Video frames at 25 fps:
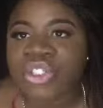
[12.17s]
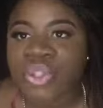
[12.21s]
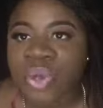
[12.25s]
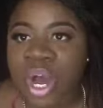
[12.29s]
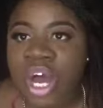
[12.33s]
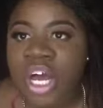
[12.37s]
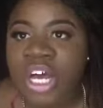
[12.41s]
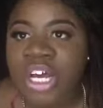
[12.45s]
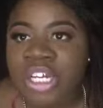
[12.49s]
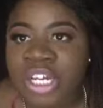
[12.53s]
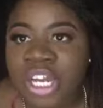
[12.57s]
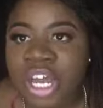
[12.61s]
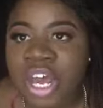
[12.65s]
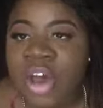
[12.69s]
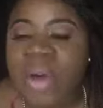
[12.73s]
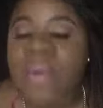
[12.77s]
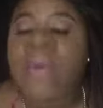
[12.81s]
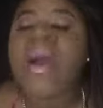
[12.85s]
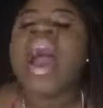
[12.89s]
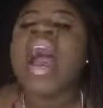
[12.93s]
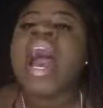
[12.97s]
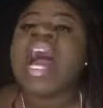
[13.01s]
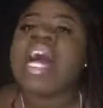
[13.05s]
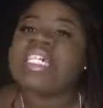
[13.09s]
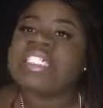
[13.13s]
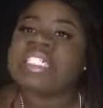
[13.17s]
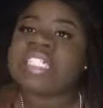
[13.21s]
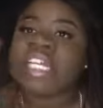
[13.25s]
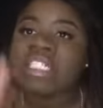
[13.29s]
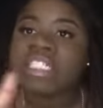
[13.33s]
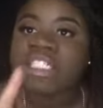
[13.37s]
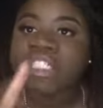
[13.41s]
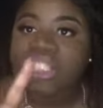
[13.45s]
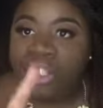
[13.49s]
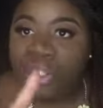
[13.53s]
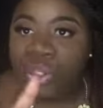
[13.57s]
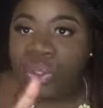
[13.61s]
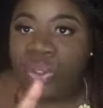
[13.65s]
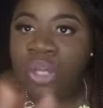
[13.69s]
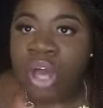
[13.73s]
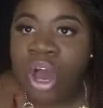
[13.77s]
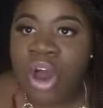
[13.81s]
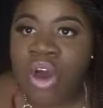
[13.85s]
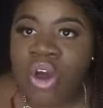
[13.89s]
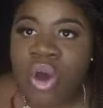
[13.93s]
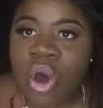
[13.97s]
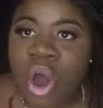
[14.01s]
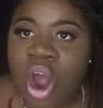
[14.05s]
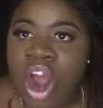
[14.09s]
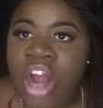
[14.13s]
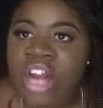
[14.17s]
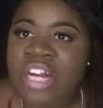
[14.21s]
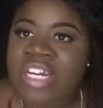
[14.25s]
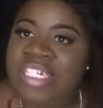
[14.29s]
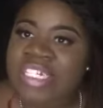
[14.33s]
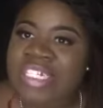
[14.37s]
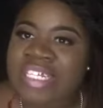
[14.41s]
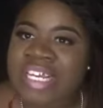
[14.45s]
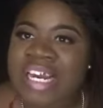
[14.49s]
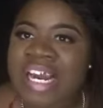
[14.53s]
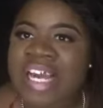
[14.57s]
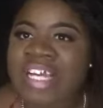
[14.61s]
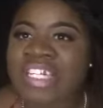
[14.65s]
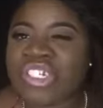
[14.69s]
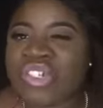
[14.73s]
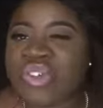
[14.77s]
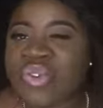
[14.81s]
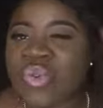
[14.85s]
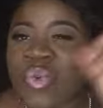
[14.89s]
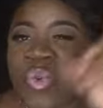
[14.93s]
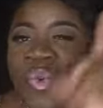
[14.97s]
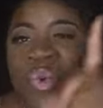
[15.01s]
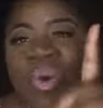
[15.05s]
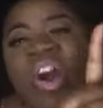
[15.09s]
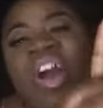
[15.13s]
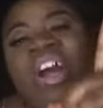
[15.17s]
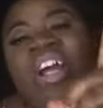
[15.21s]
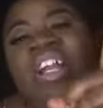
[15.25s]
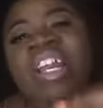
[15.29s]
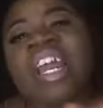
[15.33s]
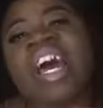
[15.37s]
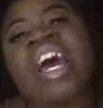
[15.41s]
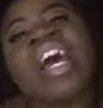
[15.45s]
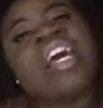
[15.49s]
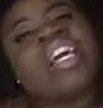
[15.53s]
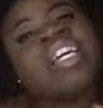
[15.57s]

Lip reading: you all know, I take two local artists and I do one